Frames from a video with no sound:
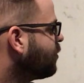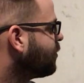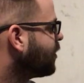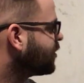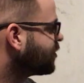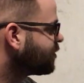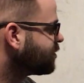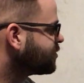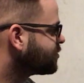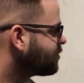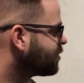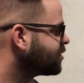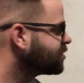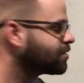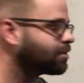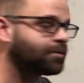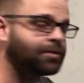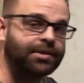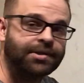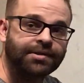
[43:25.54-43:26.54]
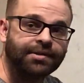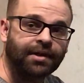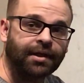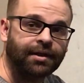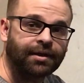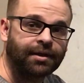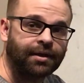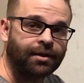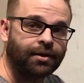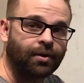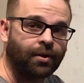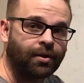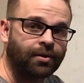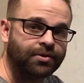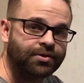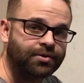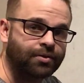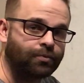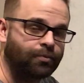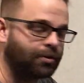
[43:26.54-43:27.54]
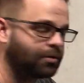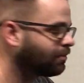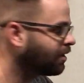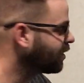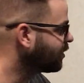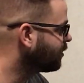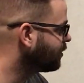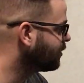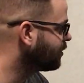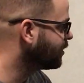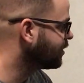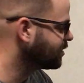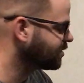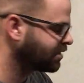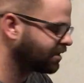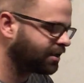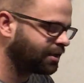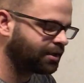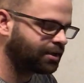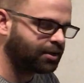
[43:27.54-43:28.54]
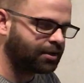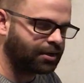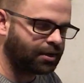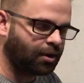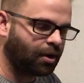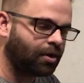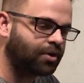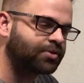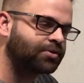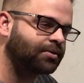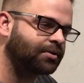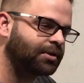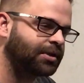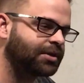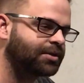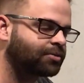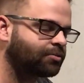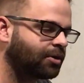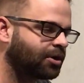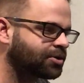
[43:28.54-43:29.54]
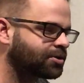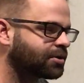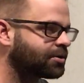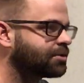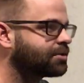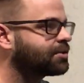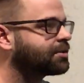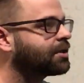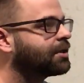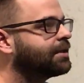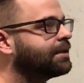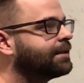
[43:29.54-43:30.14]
turns ratio is, and then also what my current is. And then also in these questions,